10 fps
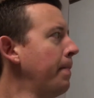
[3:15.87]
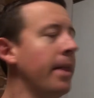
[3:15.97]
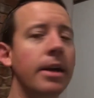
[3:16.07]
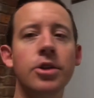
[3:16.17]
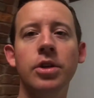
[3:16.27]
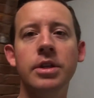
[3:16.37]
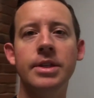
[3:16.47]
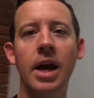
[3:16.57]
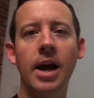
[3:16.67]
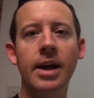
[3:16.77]
Initial
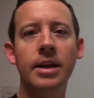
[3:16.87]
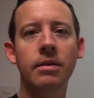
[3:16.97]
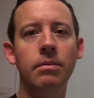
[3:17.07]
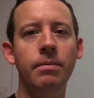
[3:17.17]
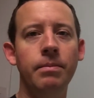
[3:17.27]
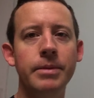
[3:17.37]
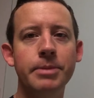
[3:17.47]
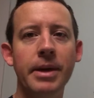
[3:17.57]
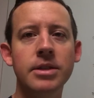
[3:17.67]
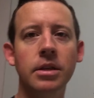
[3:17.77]
design is
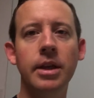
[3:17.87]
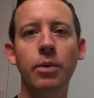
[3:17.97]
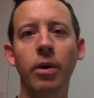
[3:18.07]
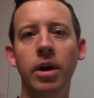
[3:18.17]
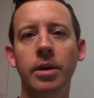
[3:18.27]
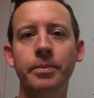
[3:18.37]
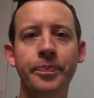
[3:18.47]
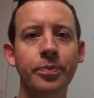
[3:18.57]
basically where